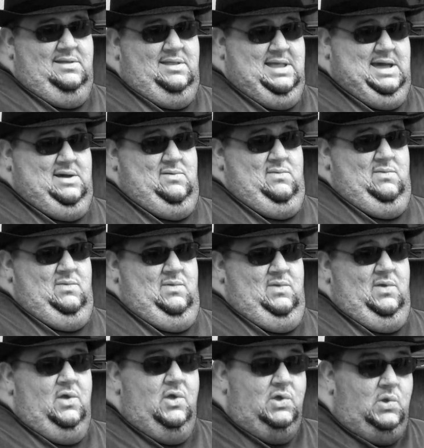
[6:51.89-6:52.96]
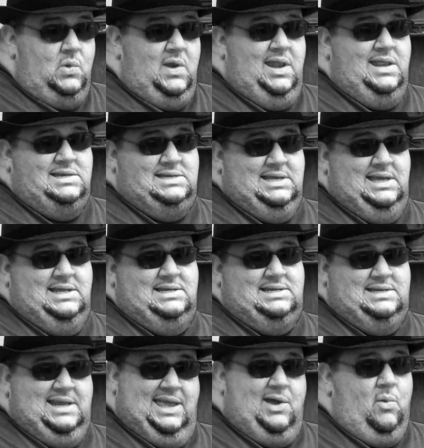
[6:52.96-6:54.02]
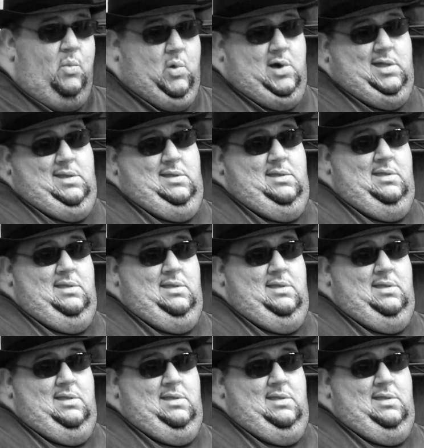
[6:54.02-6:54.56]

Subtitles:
Now, you need a CNC or what?